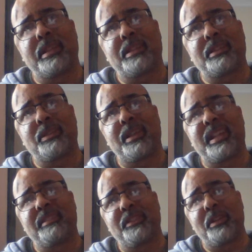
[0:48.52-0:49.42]
and so I
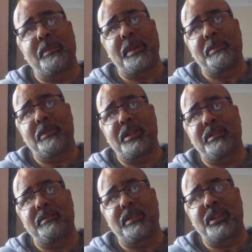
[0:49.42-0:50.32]
have no memory
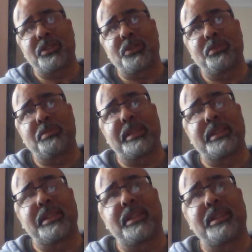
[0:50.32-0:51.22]
at all,
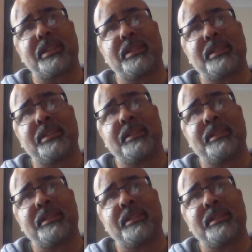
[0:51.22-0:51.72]
basically.